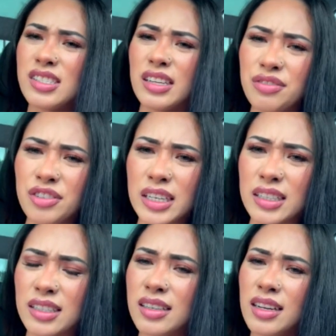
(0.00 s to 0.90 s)

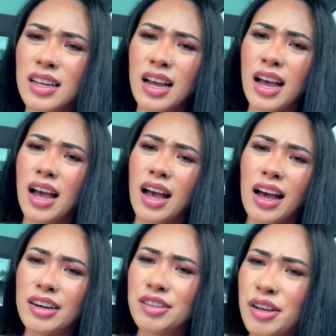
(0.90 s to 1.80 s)
different.
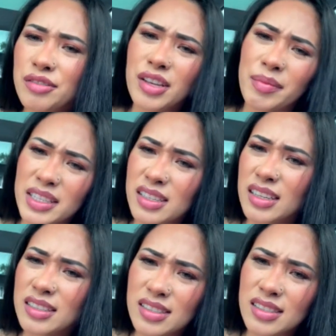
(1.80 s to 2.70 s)
I don't know if that makes
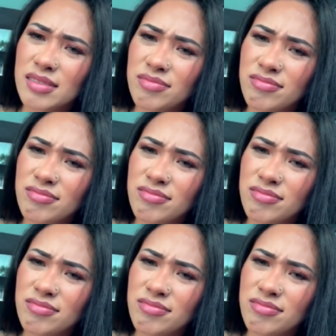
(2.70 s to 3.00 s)
sense.